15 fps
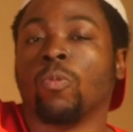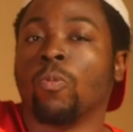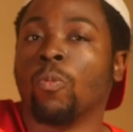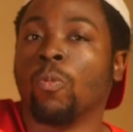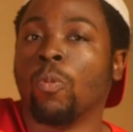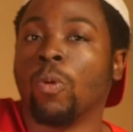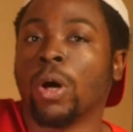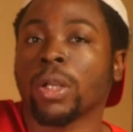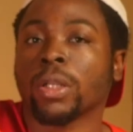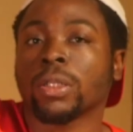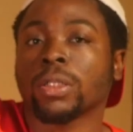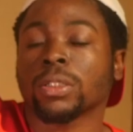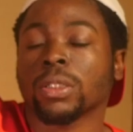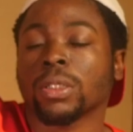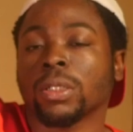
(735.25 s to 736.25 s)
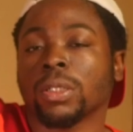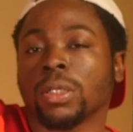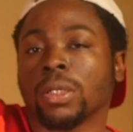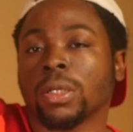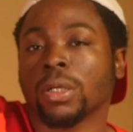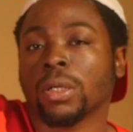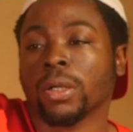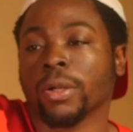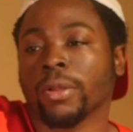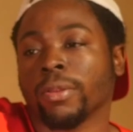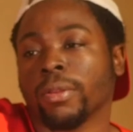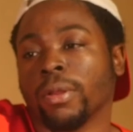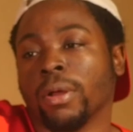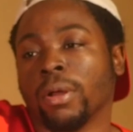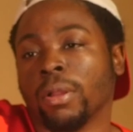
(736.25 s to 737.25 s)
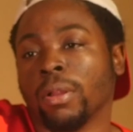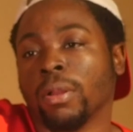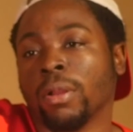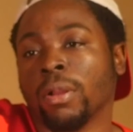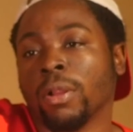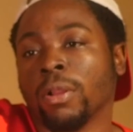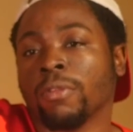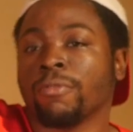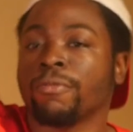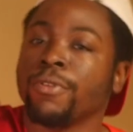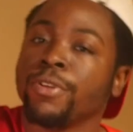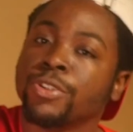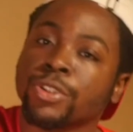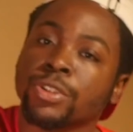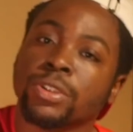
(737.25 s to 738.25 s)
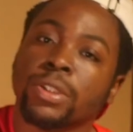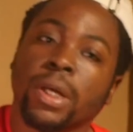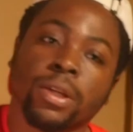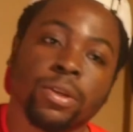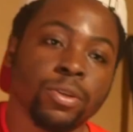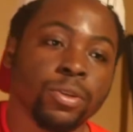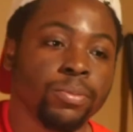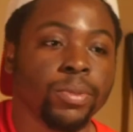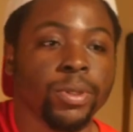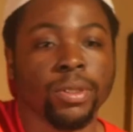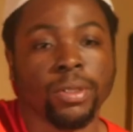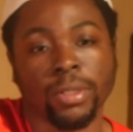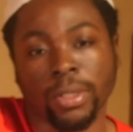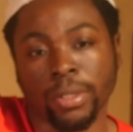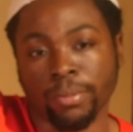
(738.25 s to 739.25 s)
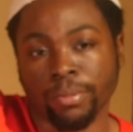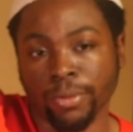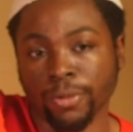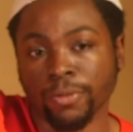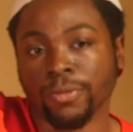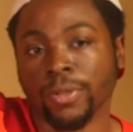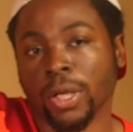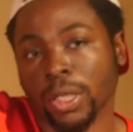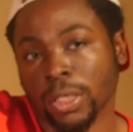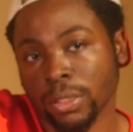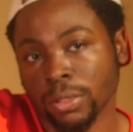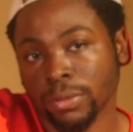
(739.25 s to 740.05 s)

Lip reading: what are the features that could be improved on.